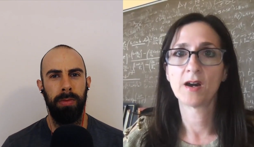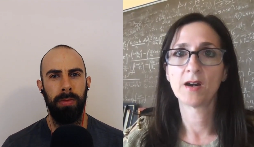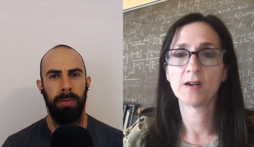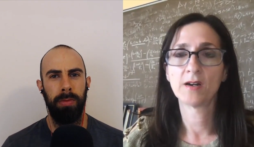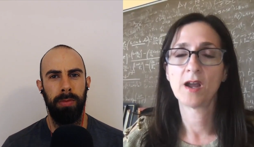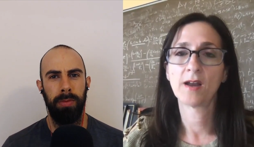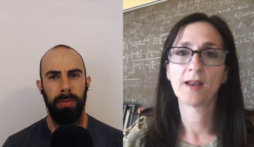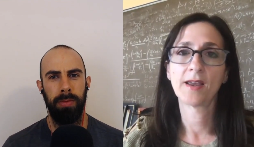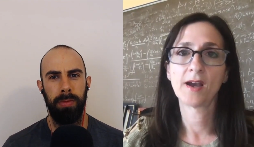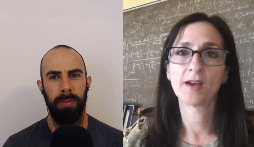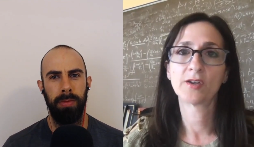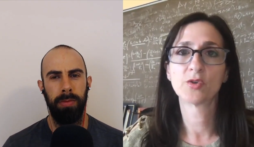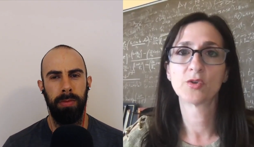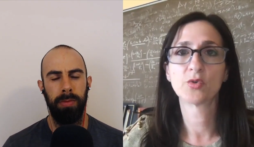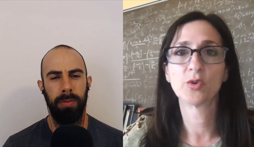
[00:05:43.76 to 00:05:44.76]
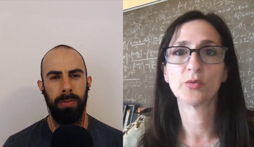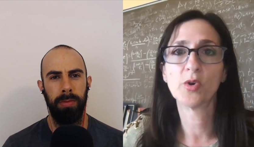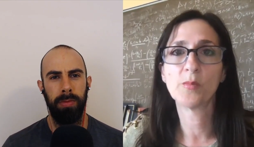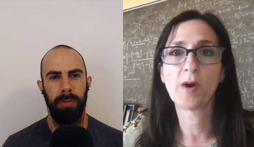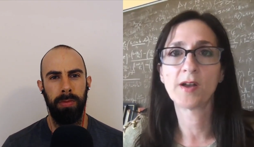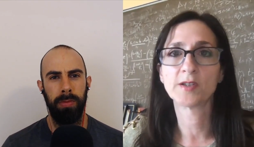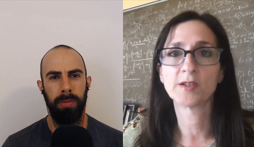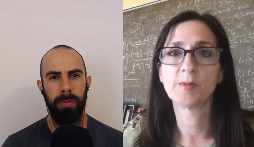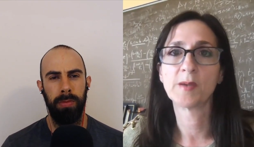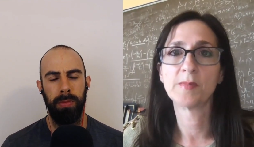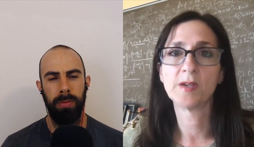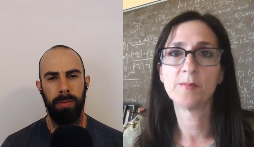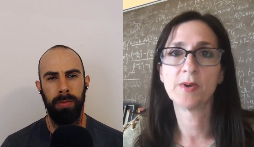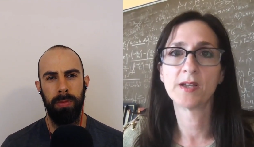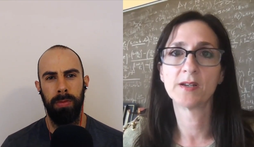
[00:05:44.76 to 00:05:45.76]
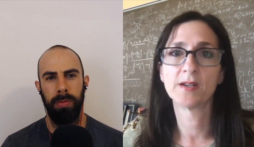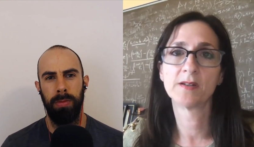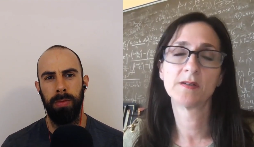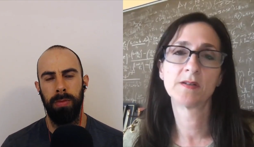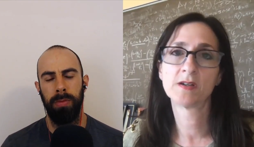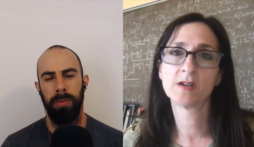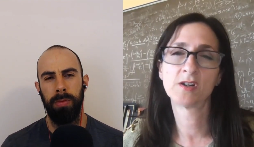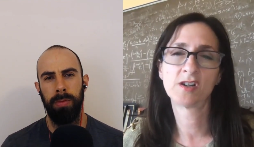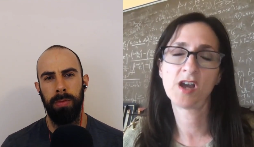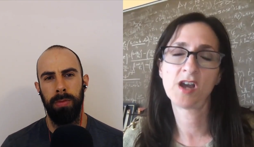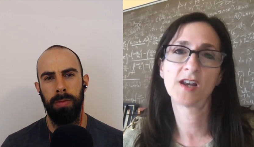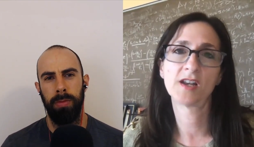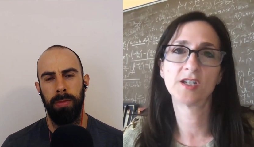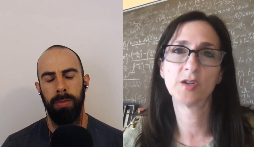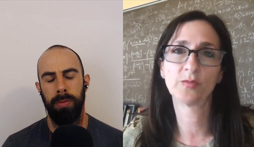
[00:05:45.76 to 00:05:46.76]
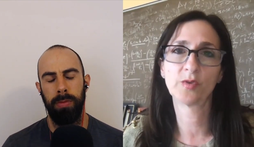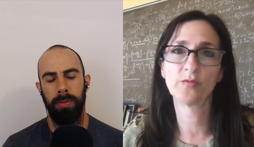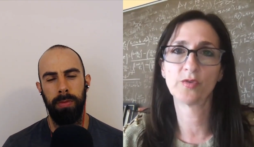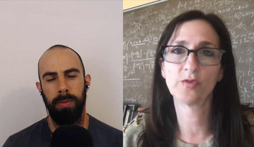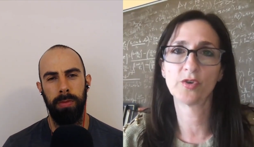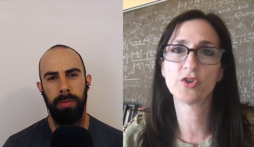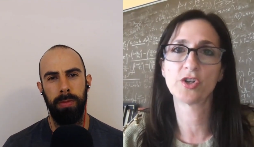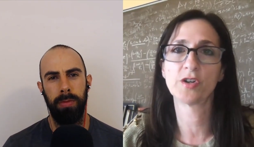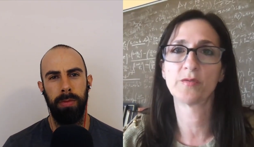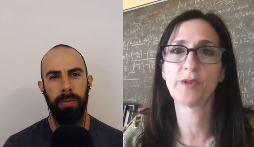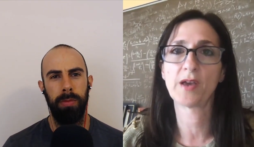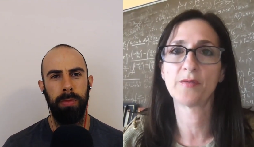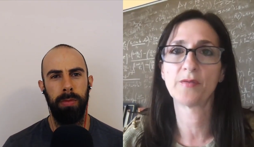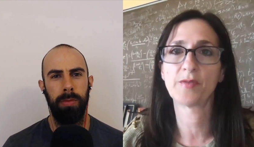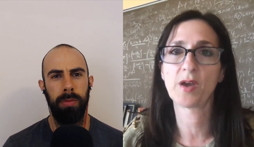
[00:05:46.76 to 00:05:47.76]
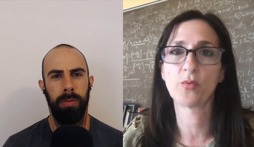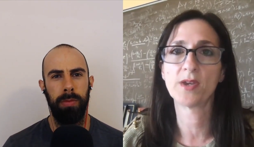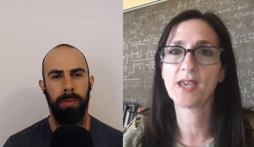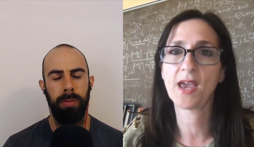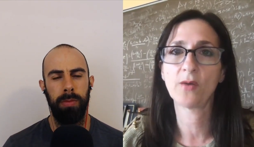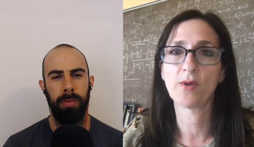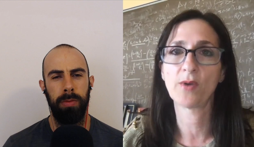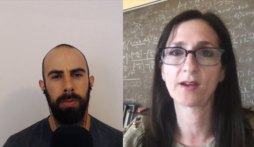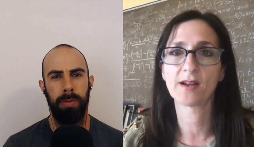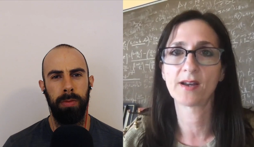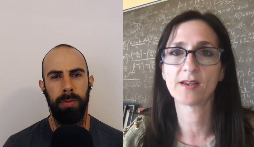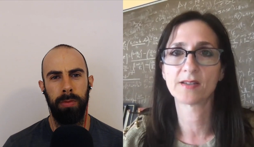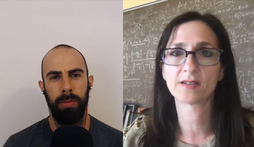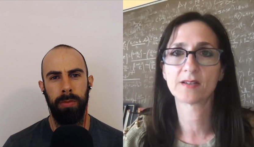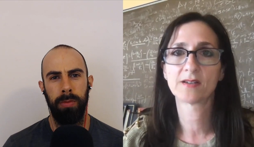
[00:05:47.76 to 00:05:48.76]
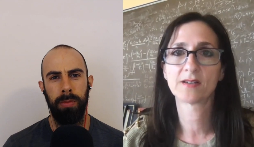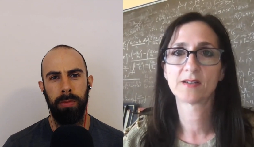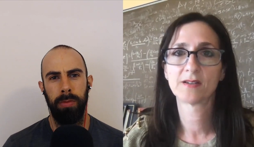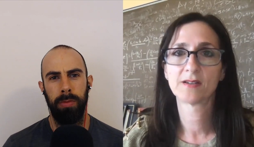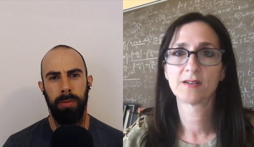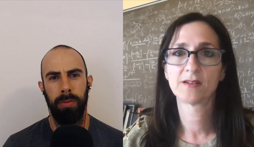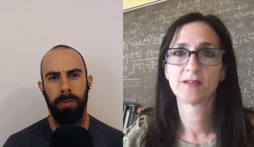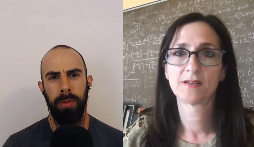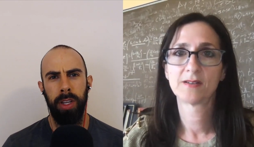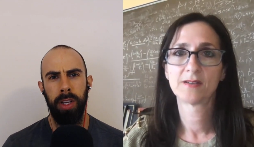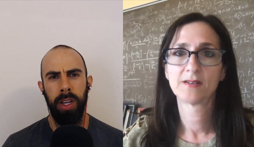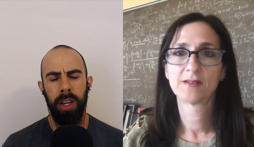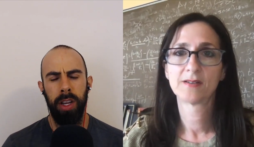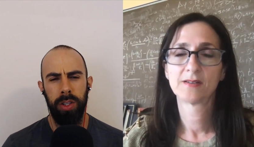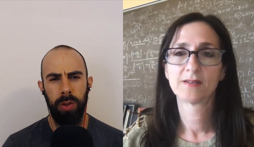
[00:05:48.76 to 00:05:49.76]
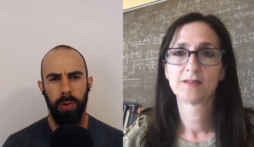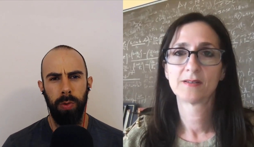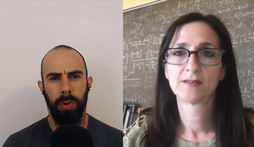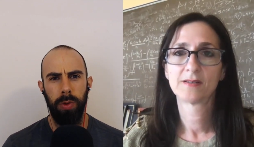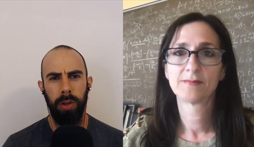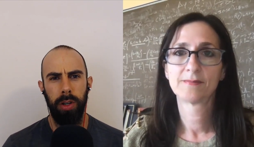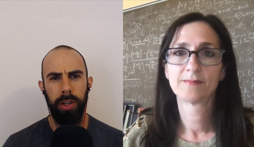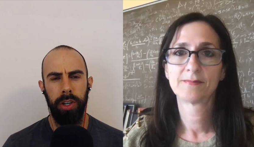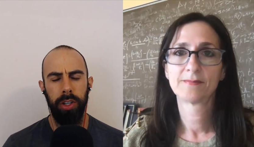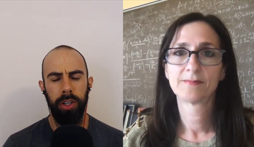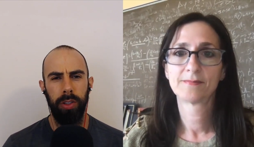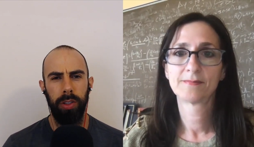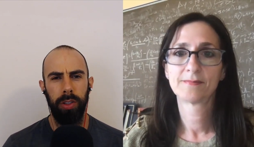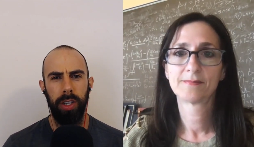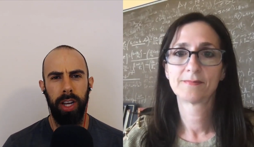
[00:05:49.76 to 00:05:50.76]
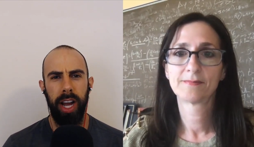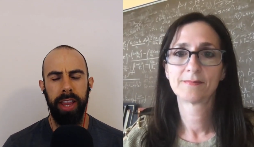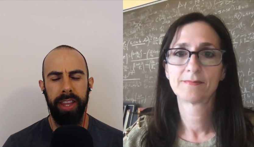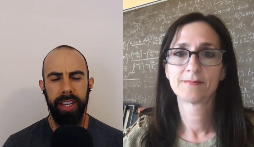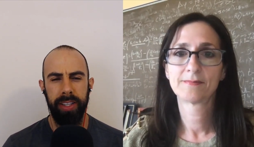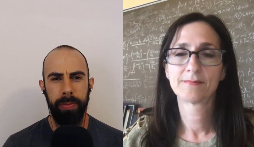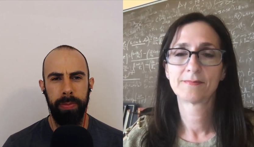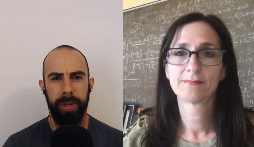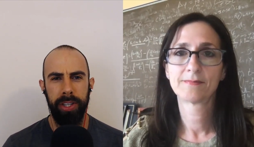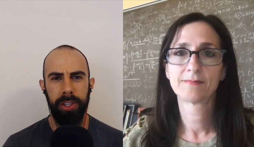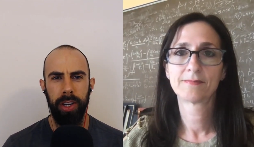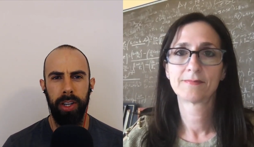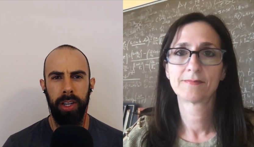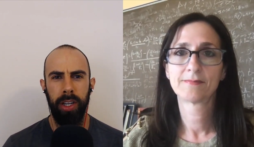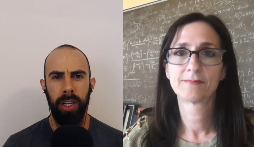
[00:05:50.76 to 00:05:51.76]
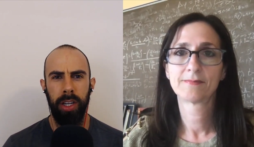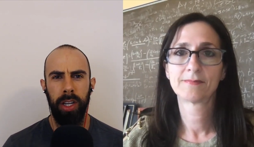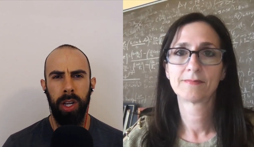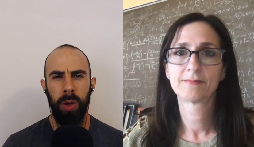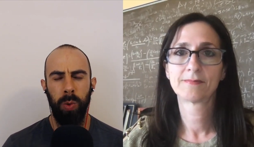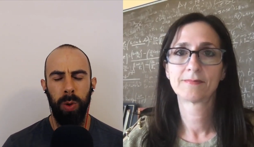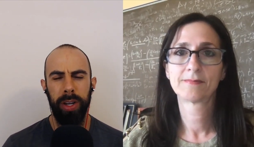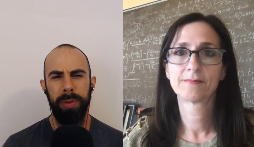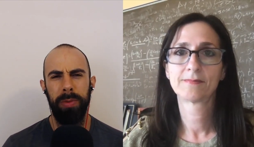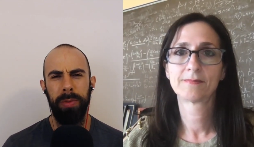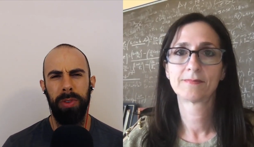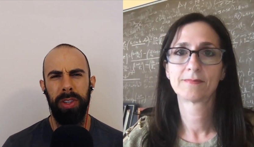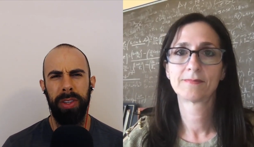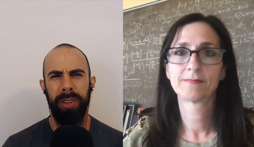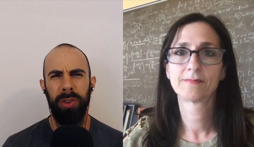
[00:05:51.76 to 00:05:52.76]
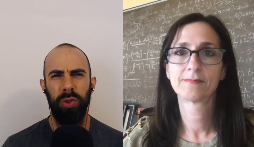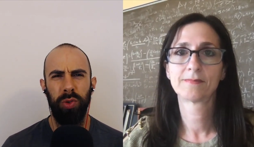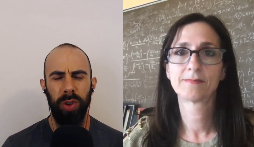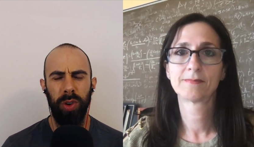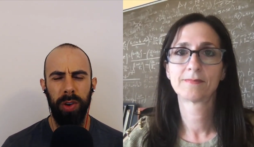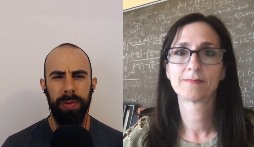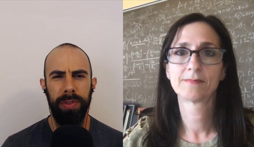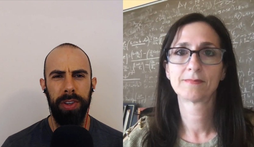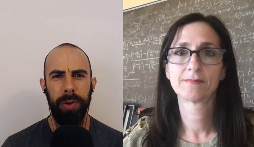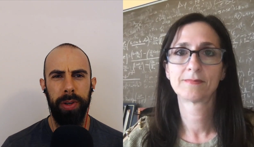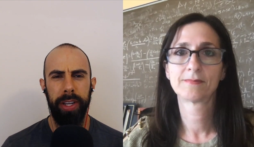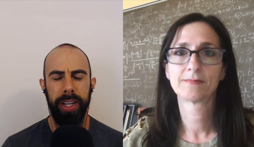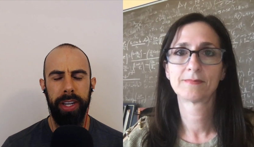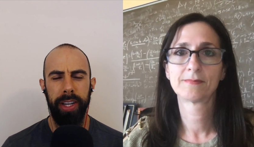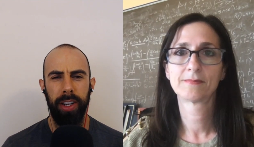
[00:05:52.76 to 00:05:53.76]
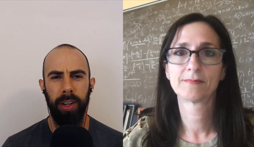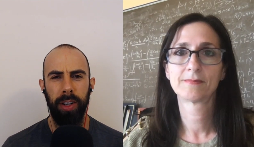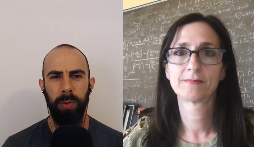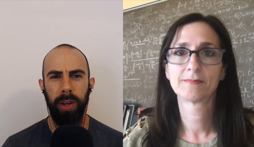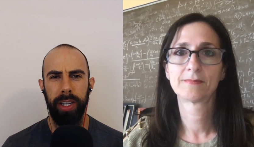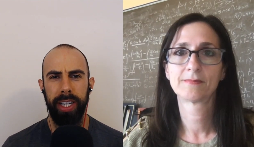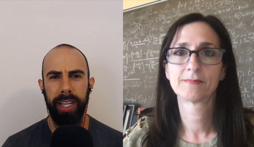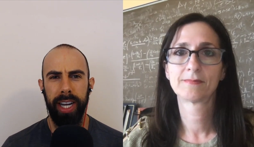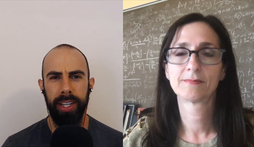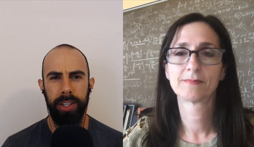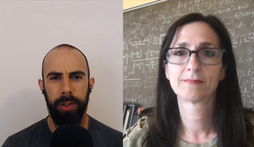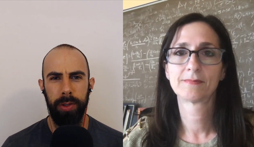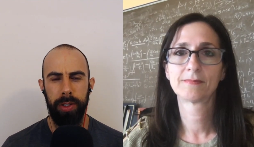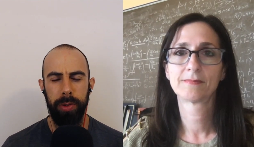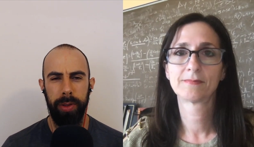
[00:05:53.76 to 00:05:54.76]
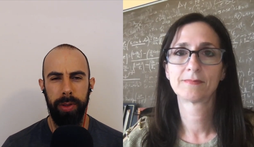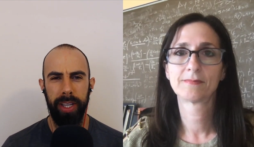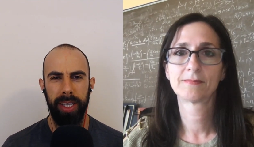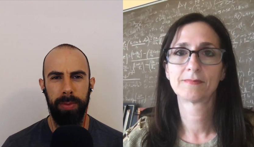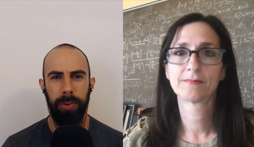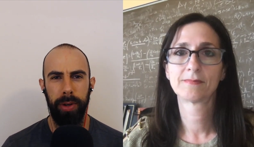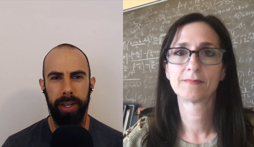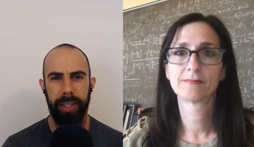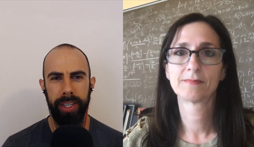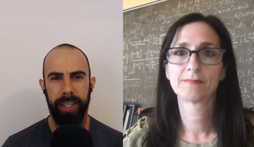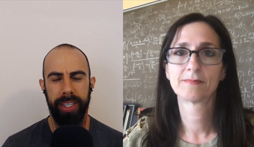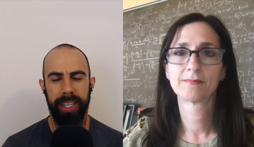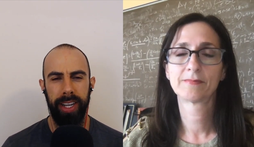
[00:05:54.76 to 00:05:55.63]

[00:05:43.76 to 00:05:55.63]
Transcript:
Speaker 1: are, not AI controlled robots, maybe, but a kind of different version of life that we can't recognize.
Speaker 2: So you're on this mission. What drove you here? What got you to this point in